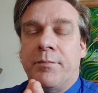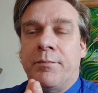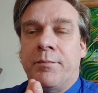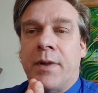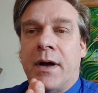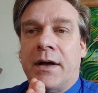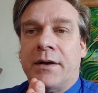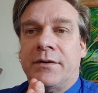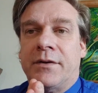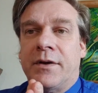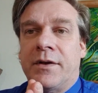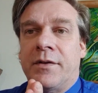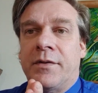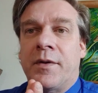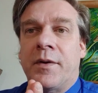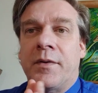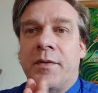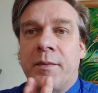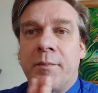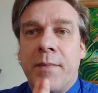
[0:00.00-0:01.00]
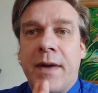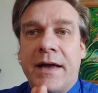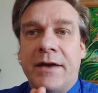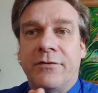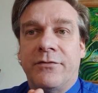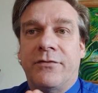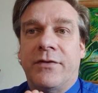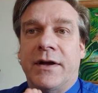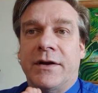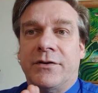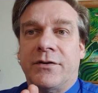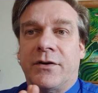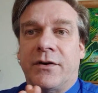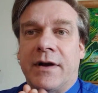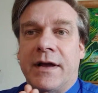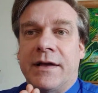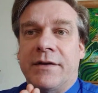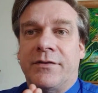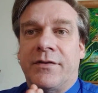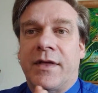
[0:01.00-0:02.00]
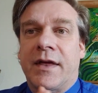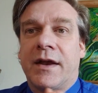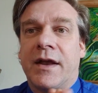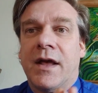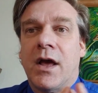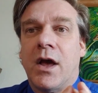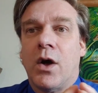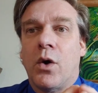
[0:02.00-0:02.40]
but the main feature is that